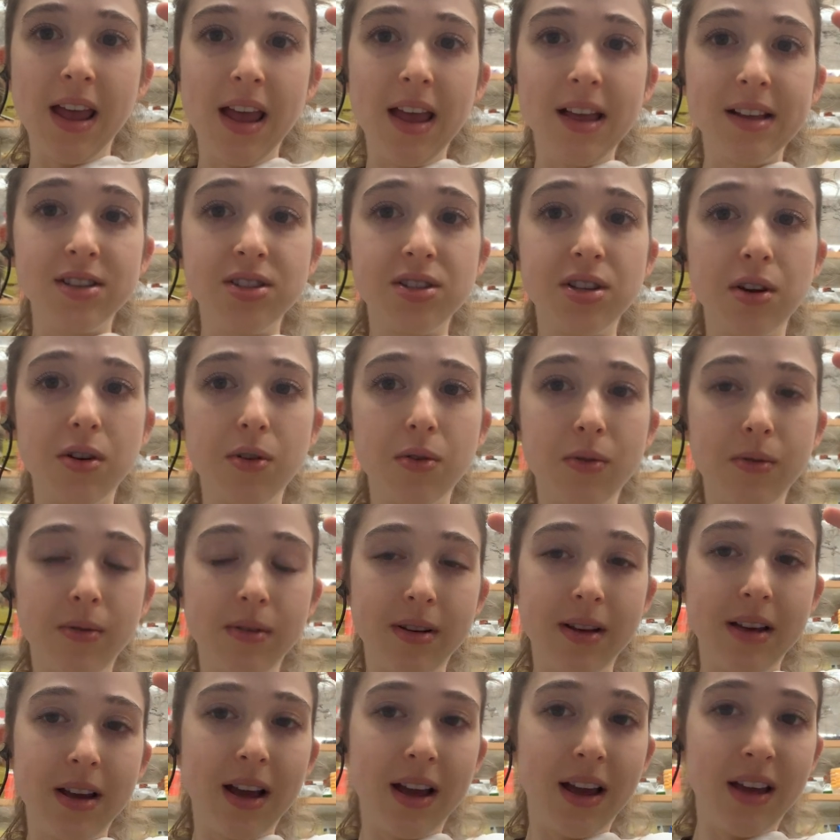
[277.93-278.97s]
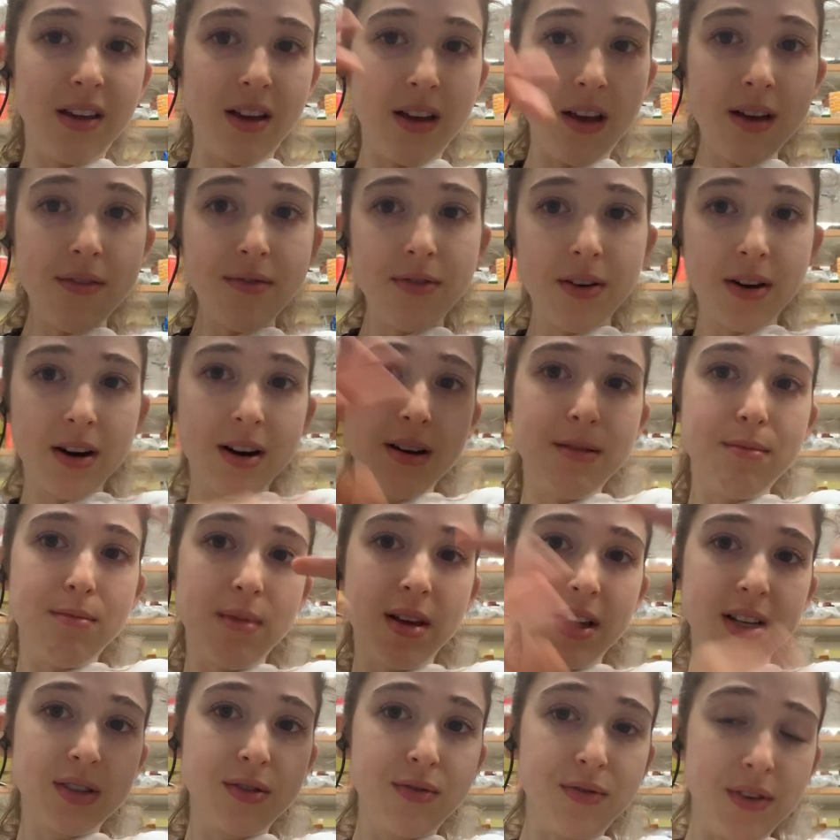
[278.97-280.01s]
And so I have very
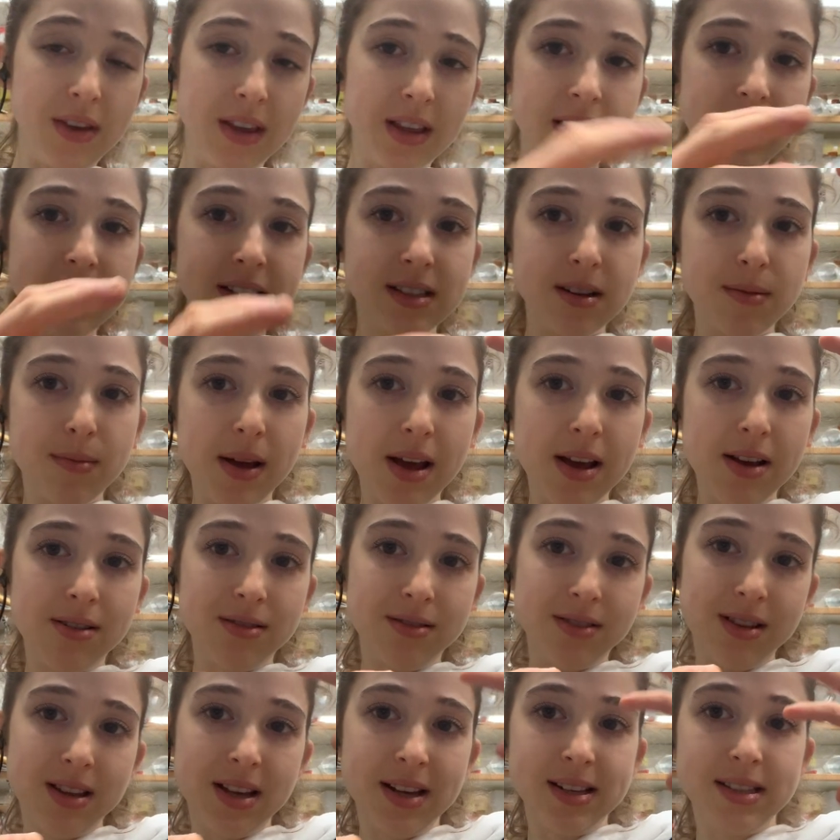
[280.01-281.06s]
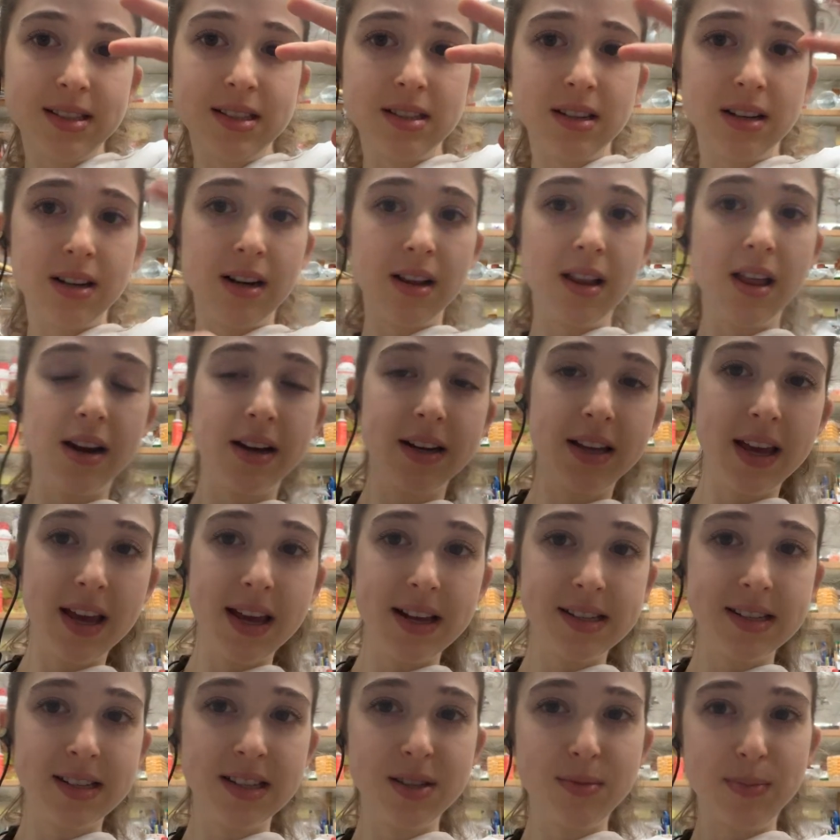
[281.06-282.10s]
mixed feelings about this in a lot of
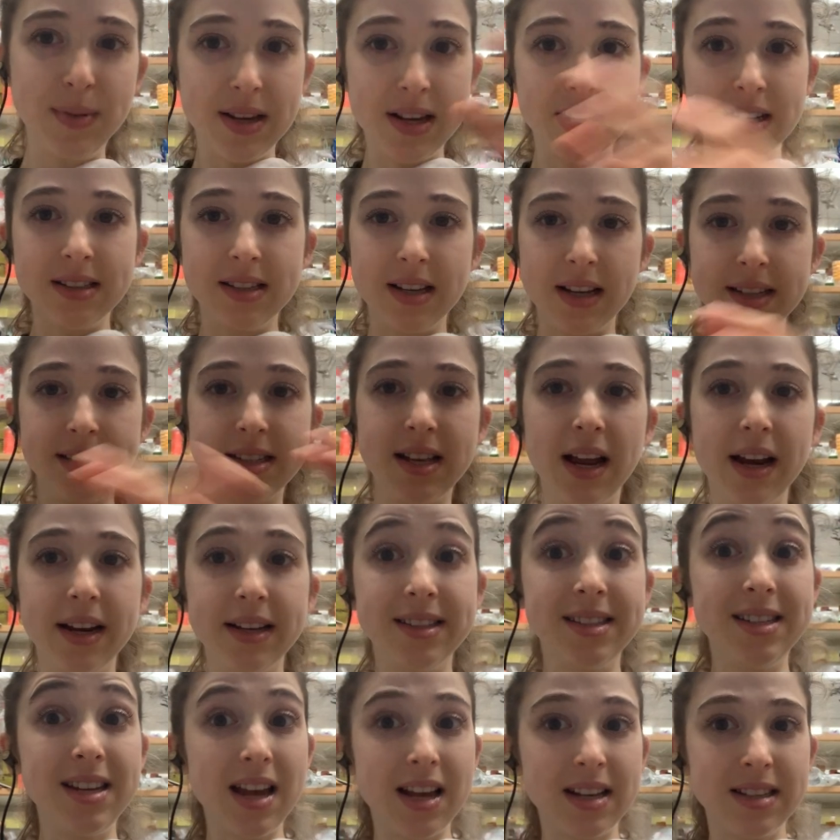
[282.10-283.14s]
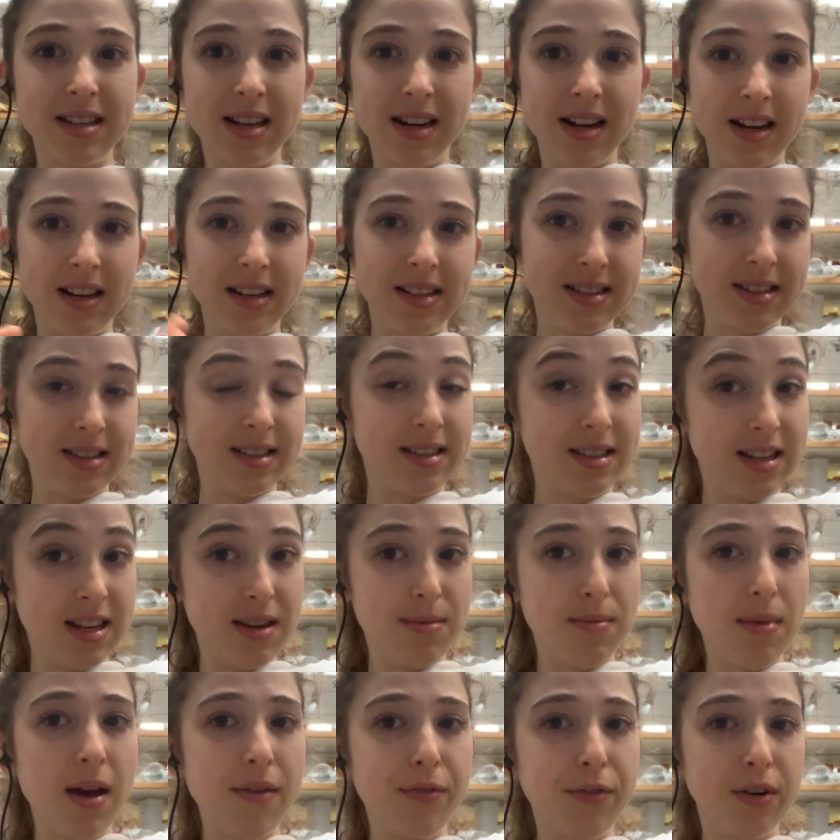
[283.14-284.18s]
cases because, like science, yes, it is this
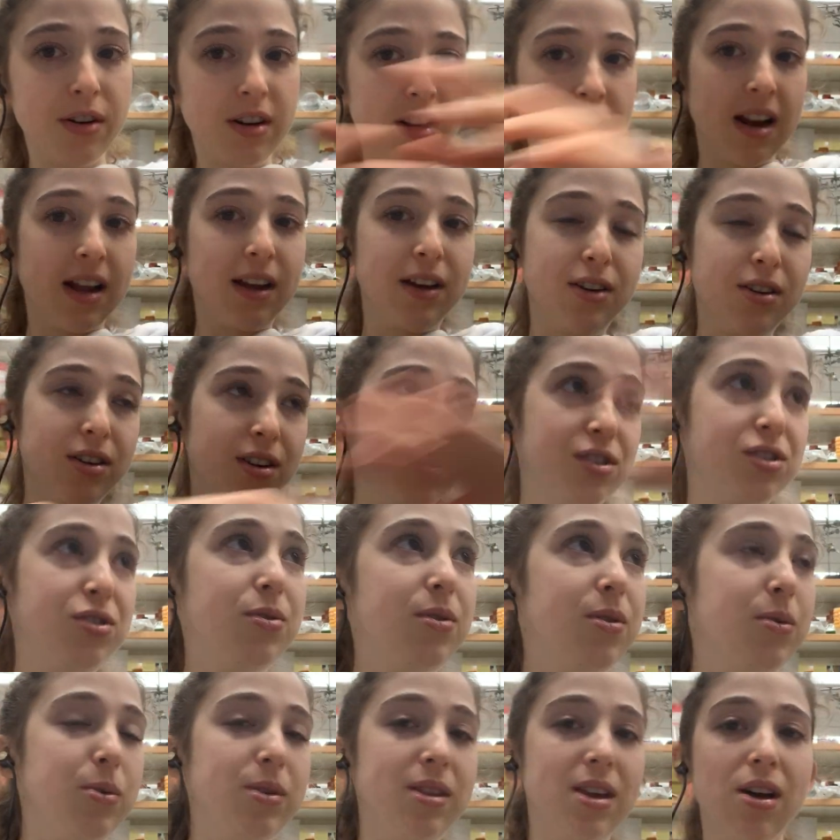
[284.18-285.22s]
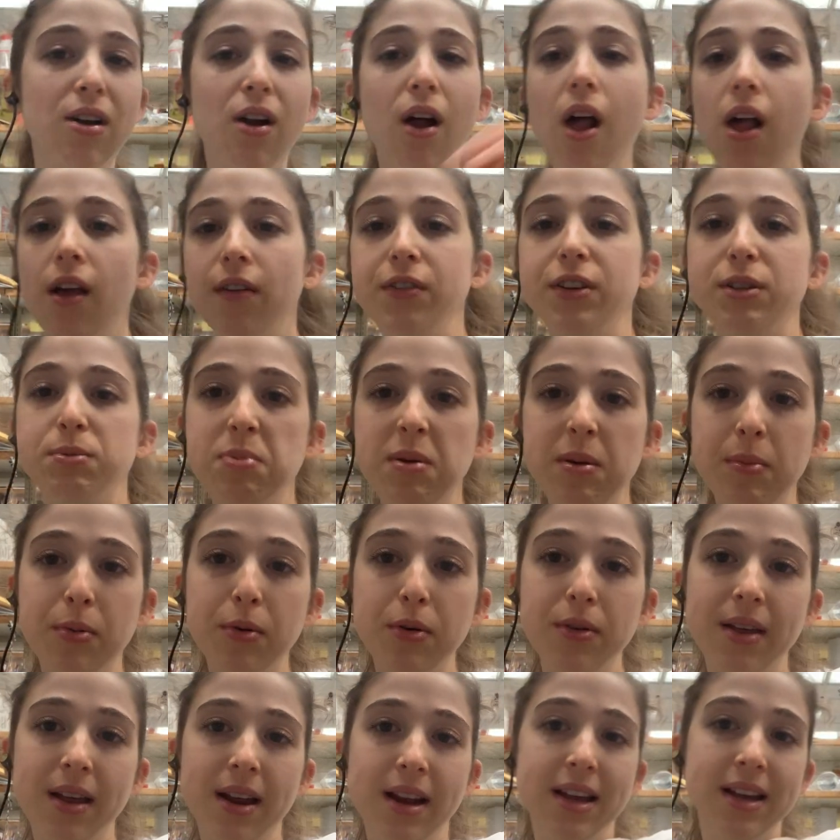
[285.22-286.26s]
team effort, and I couldn't do it without all of these
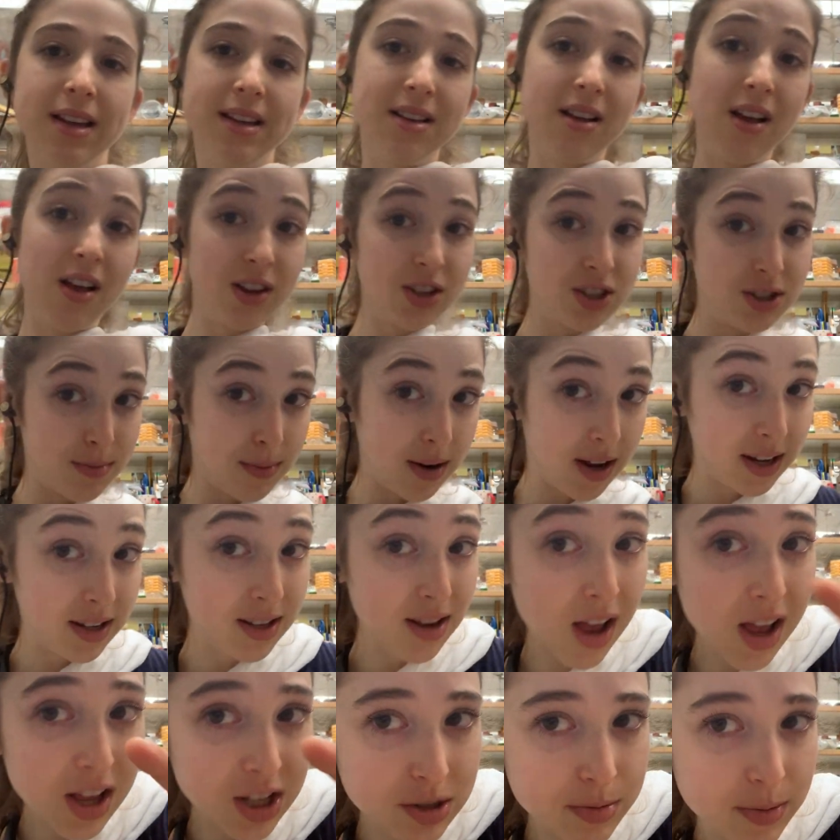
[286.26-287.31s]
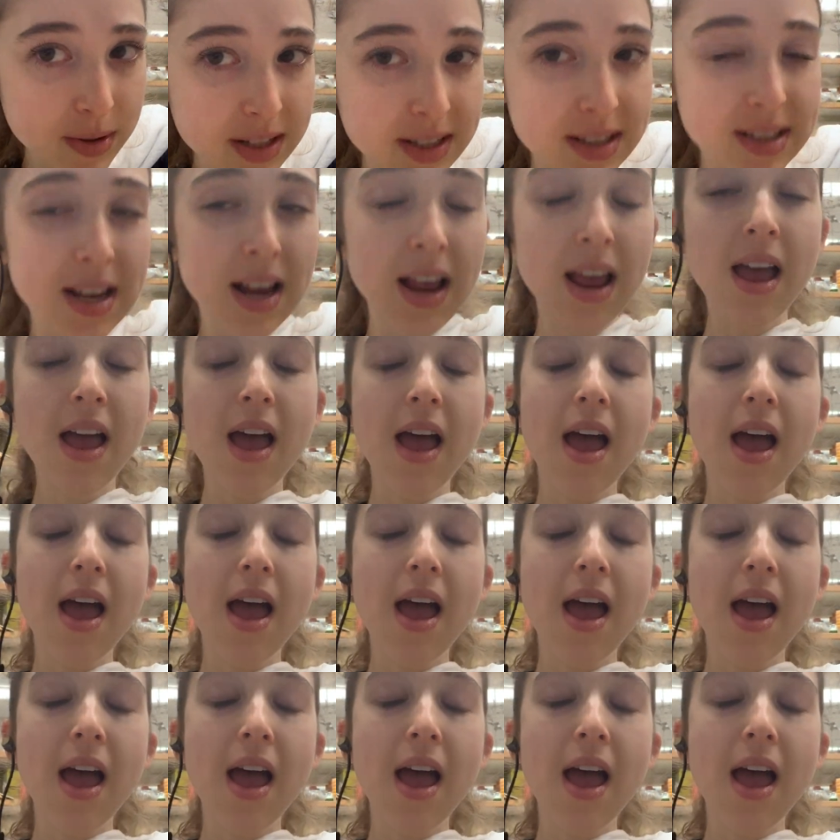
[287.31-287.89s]
people that I acknowledge in my acknowledgments